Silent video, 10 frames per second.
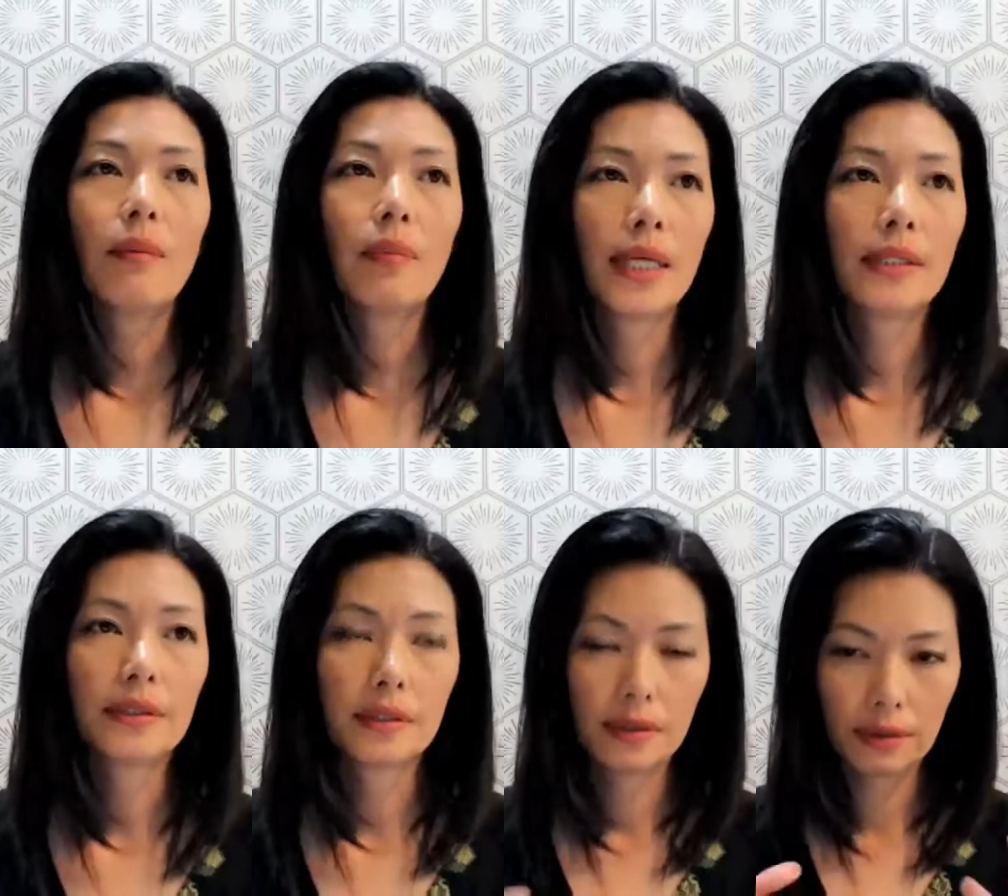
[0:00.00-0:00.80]

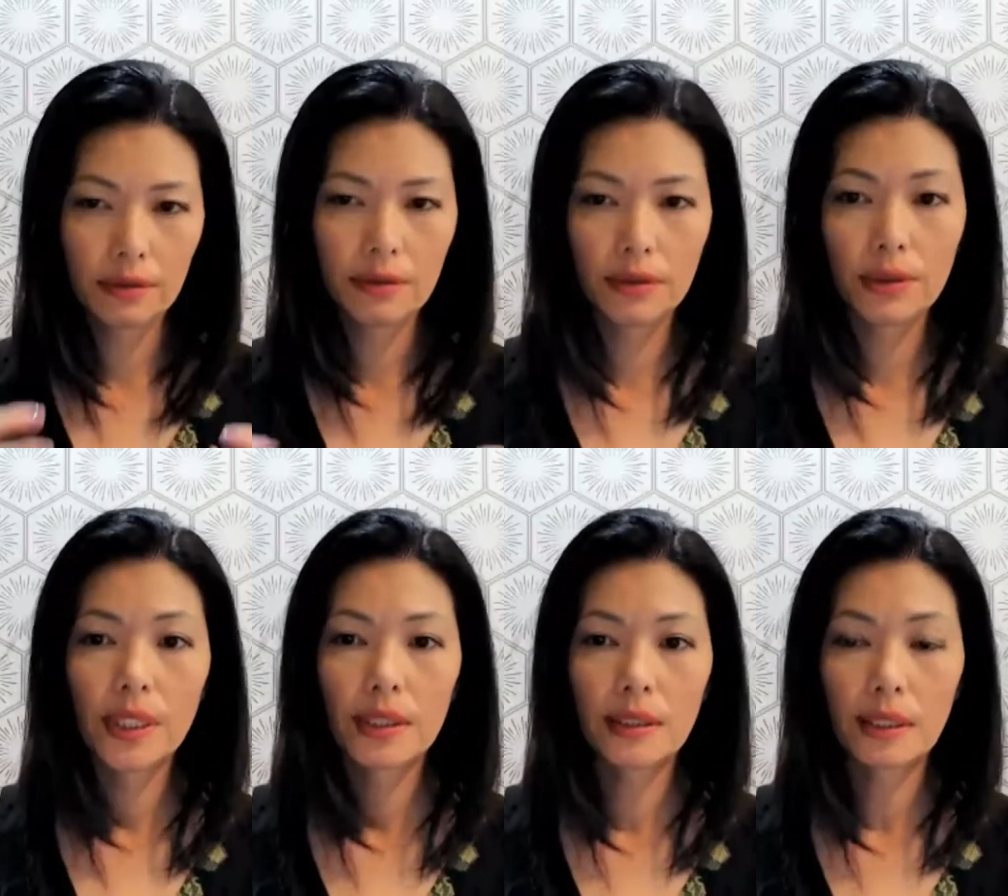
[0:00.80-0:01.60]
but you
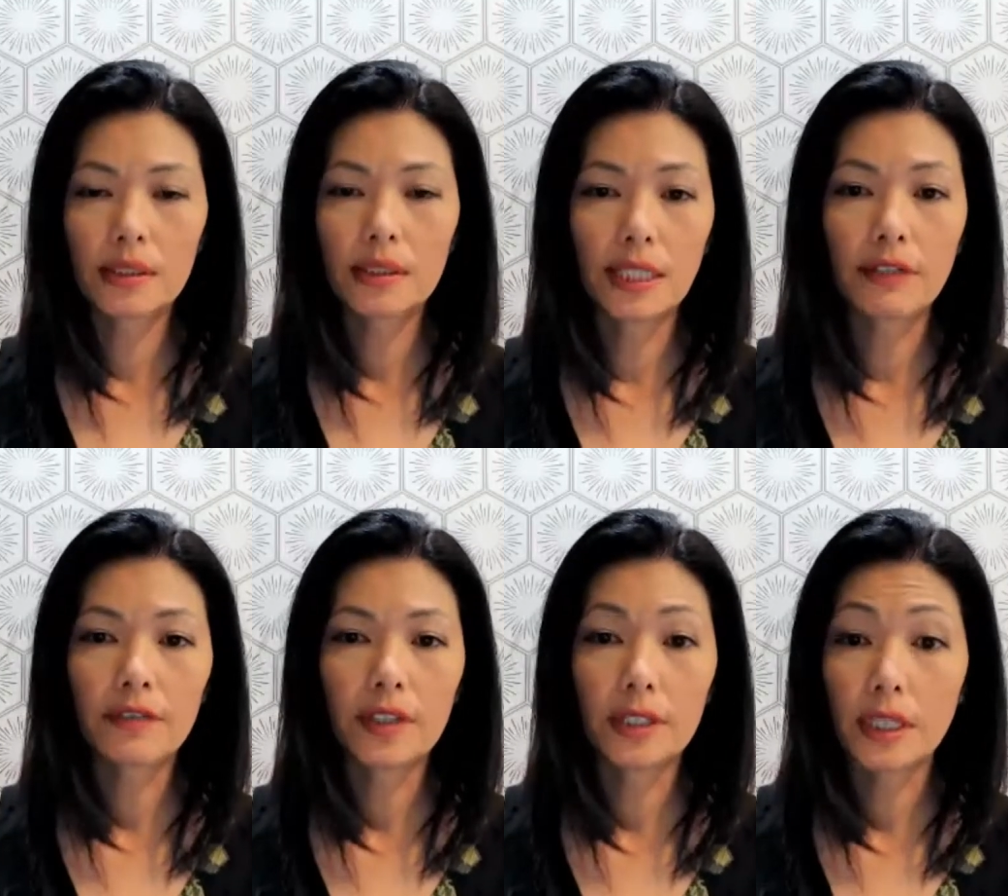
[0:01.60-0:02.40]
can
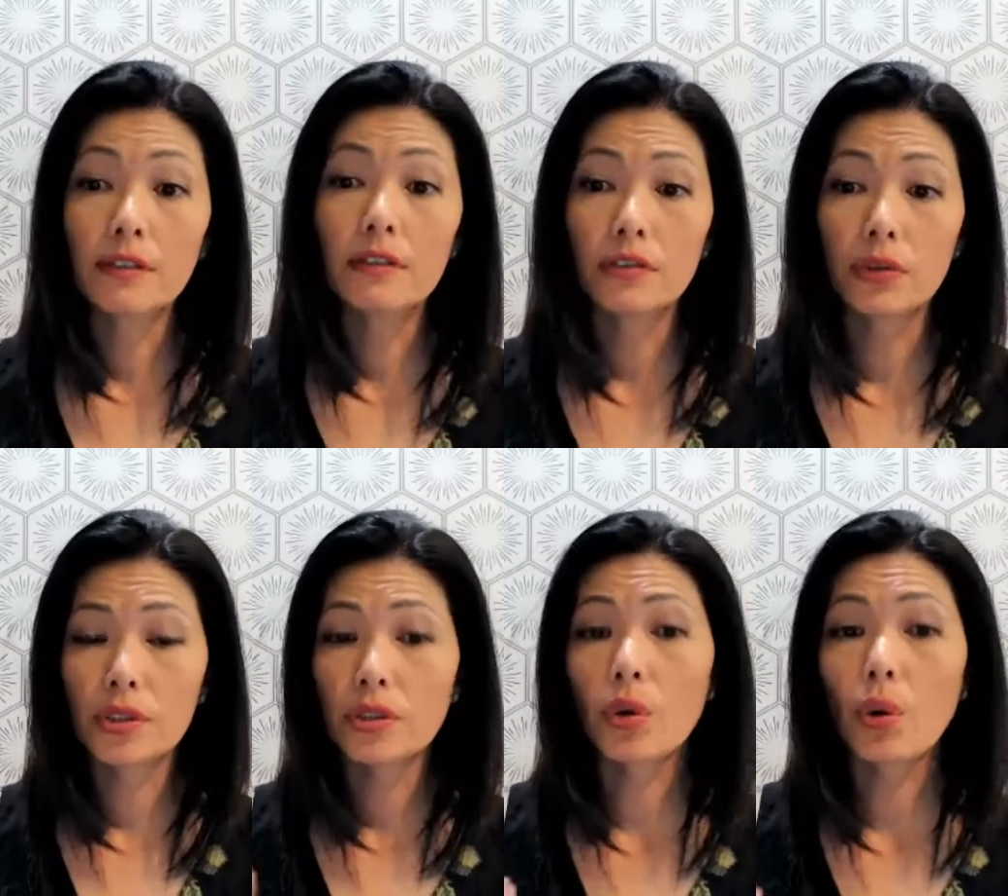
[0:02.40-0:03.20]
definitely
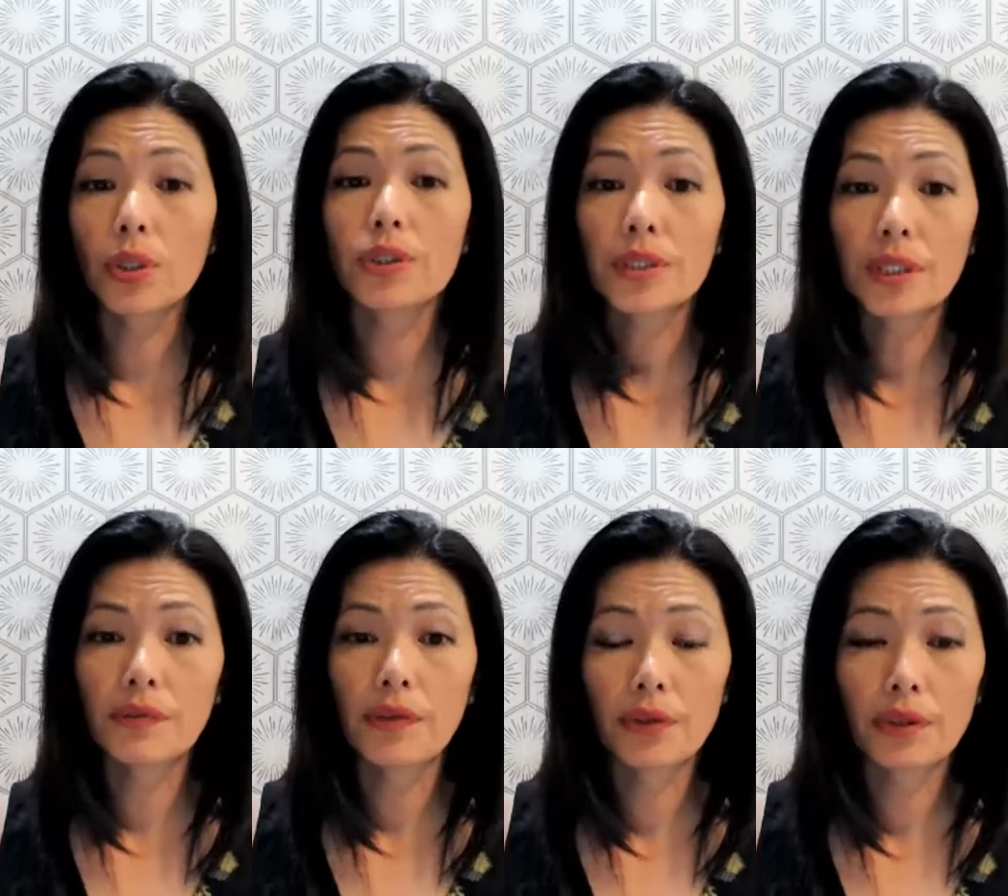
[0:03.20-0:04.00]
influence the course
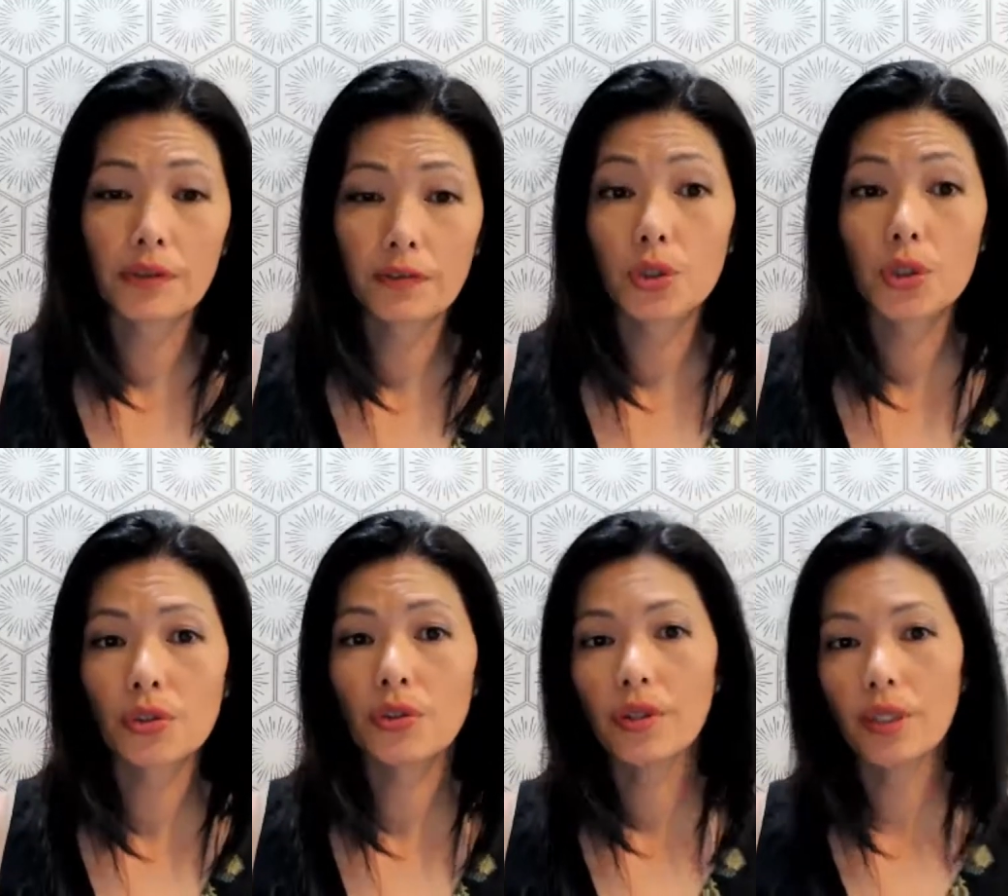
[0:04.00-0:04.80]
of your
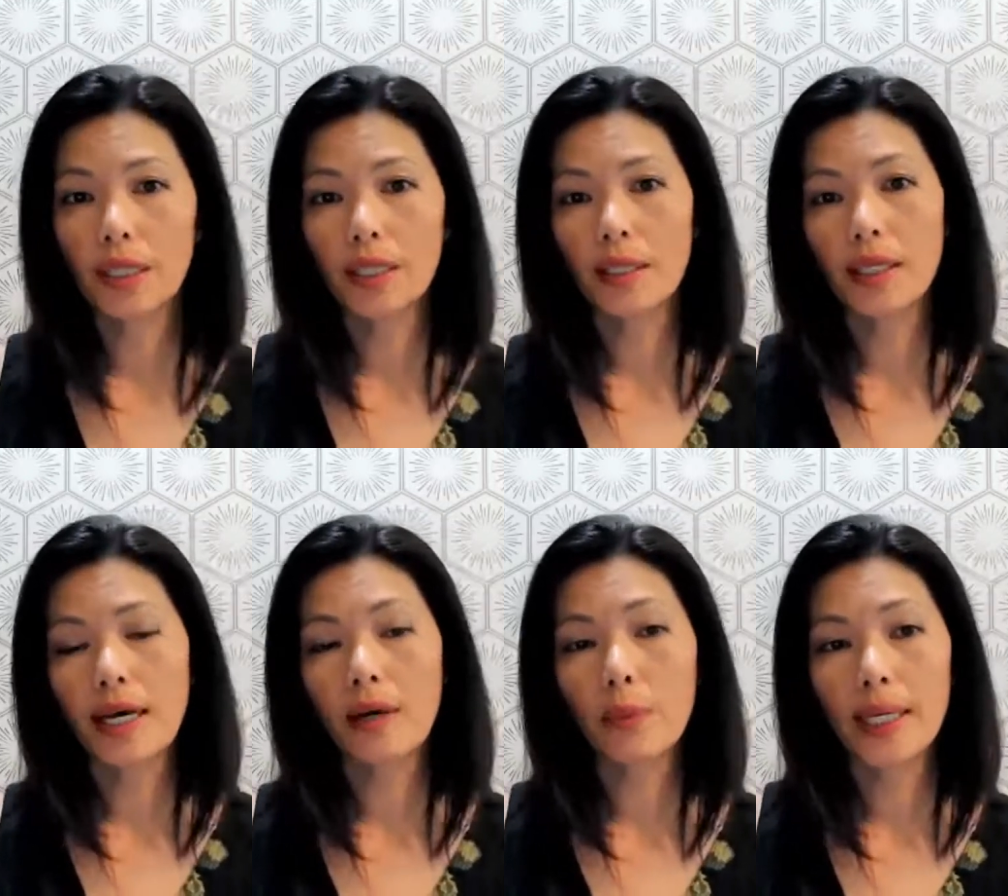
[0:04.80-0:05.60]
future in
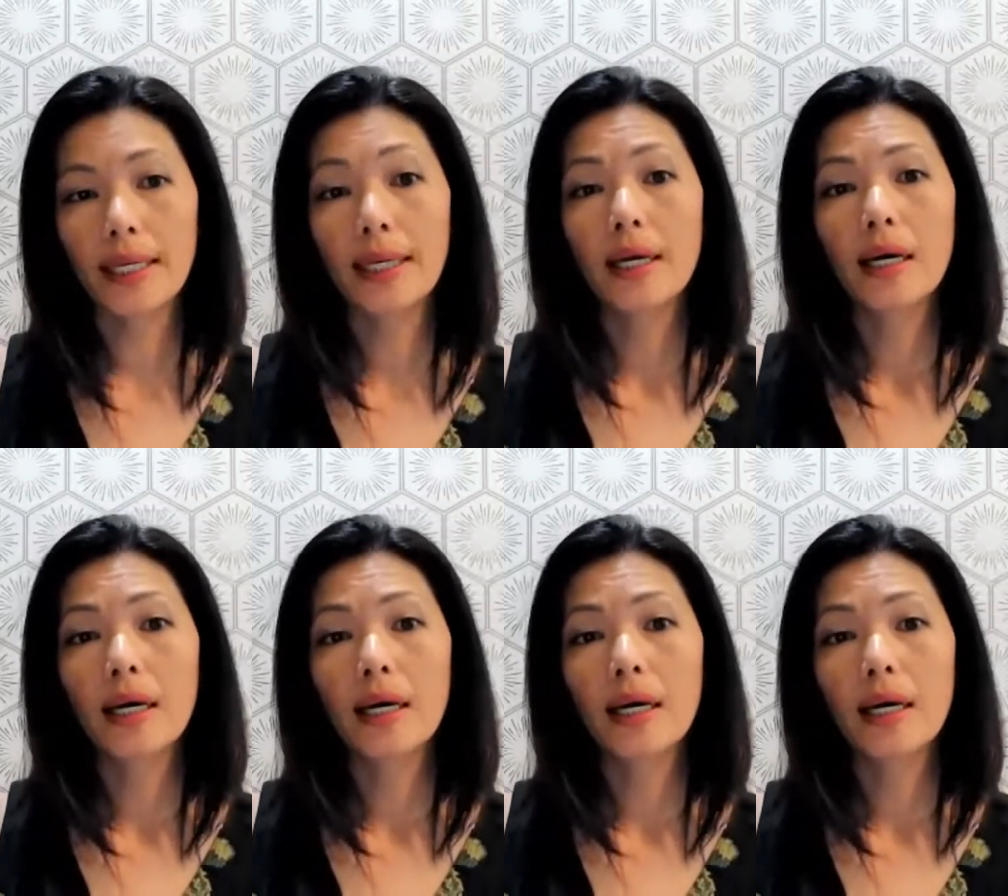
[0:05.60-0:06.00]
that way